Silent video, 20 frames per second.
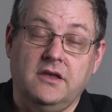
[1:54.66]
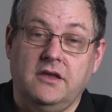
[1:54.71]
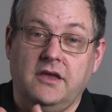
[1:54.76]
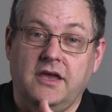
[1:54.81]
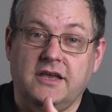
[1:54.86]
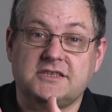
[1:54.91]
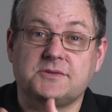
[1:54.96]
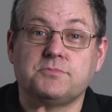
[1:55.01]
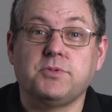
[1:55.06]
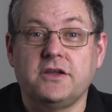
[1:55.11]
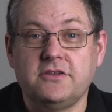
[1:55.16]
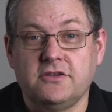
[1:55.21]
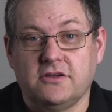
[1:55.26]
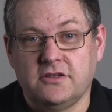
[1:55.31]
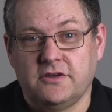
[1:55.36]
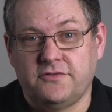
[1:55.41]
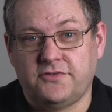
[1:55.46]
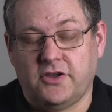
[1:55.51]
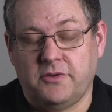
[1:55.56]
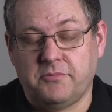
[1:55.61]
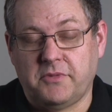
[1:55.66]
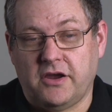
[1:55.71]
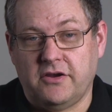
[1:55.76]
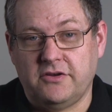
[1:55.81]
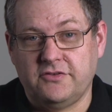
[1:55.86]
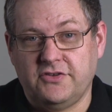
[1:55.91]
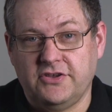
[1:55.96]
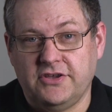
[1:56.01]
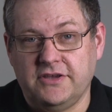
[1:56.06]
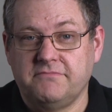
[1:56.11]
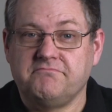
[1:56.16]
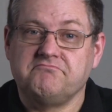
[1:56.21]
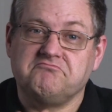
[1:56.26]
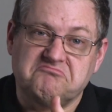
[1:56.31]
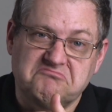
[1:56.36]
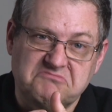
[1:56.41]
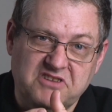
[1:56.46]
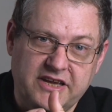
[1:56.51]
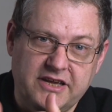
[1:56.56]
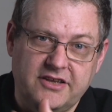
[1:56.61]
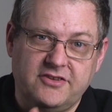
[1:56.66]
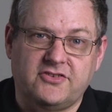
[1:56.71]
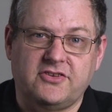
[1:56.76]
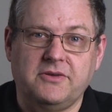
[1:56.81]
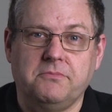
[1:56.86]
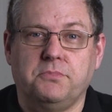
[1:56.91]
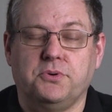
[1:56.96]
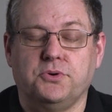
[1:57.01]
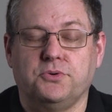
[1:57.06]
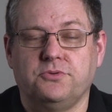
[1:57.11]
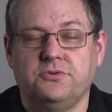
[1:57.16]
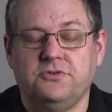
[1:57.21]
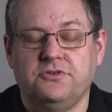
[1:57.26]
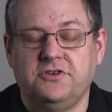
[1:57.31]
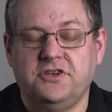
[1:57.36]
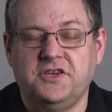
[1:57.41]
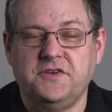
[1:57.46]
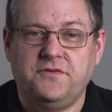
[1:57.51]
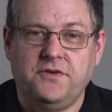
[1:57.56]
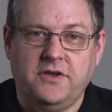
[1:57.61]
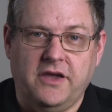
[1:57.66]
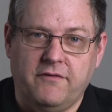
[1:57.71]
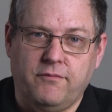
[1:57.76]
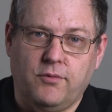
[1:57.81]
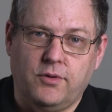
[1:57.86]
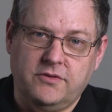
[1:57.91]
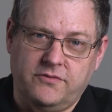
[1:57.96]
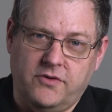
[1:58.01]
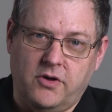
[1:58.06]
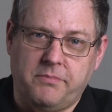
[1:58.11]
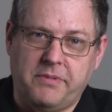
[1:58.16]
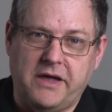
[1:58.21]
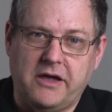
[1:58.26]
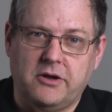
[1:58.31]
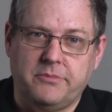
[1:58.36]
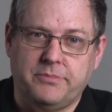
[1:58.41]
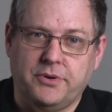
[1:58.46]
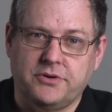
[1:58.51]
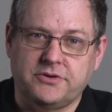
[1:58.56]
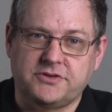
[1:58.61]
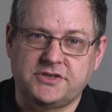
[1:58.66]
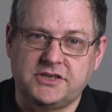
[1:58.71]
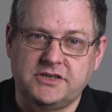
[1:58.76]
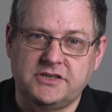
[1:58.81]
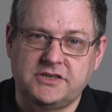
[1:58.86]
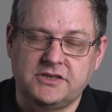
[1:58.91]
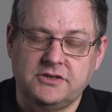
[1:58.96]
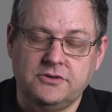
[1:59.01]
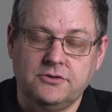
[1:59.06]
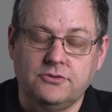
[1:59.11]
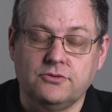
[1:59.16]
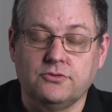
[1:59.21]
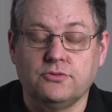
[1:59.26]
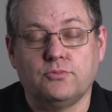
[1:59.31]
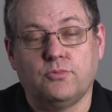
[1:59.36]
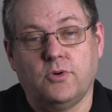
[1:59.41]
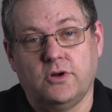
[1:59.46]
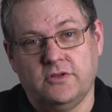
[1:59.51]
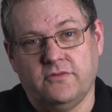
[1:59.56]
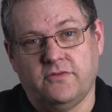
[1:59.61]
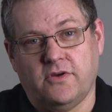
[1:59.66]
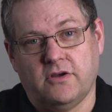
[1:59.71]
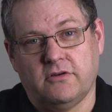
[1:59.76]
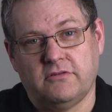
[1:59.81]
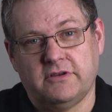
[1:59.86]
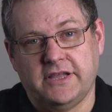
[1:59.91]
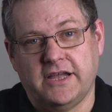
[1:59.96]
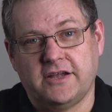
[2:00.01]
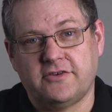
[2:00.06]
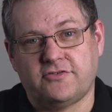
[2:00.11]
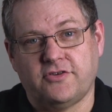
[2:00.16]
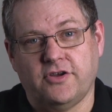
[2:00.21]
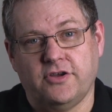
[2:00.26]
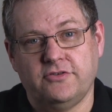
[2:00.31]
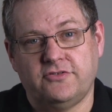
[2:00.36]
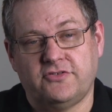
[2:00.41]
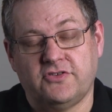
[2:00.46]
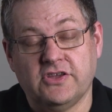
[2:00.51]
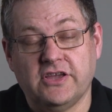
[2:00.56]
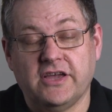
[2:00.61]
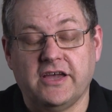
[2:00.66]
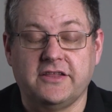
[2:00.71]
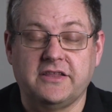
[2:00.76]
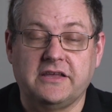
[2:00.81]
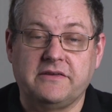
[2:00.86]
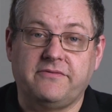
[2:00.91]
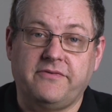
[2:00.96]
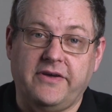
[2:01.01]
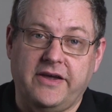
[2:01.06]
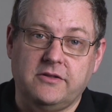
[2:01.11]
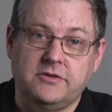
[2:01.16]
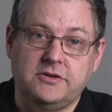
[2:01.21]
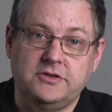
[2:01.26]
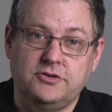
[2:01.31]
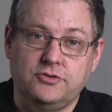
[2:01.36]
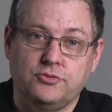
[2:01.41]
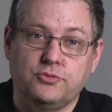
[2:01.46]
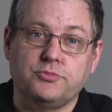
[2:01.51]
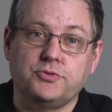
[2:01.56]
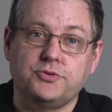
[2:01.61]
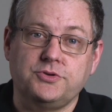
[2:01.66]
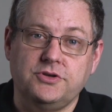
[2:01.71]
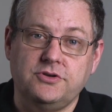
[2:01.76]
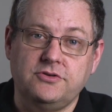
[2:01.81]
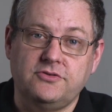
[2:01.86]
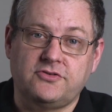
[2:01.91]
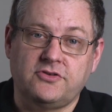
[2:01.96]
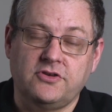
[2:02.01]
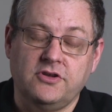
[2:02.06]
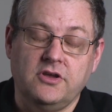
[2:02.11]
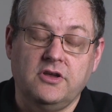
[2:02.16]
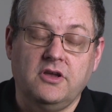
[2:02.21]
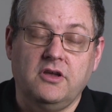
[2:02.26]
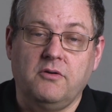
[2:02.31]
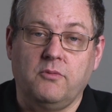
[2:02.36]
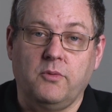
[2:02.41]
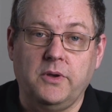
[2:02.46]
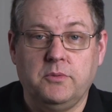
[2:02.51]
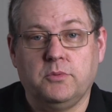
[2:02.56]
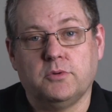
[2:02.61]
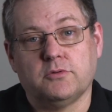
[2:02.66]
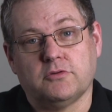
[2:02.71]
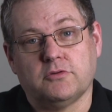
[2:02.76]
Explain our lifetime guarantee. It's simple. If you have one of our power boxes or one of our premium electrodes and they fail in normal use, we will